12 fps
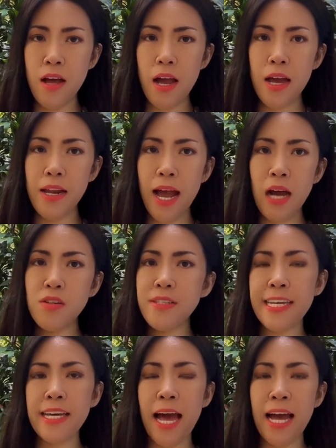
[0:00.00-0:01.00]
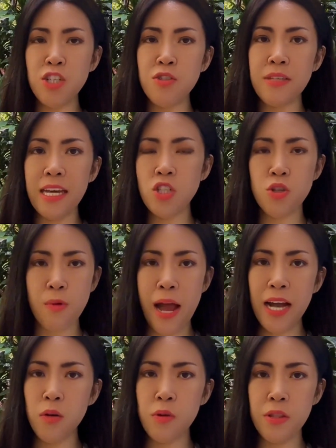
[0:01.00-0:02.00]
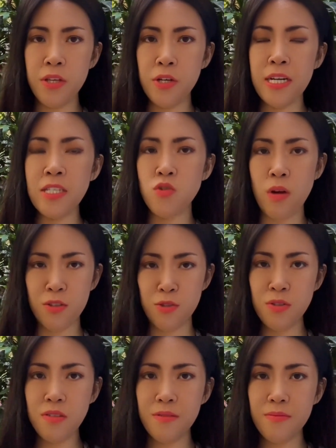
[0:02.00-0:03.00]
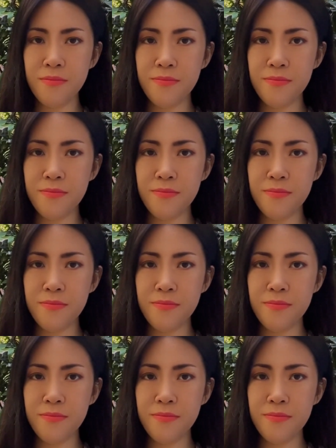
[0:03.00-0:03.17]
And how do they actually interact with their instructors?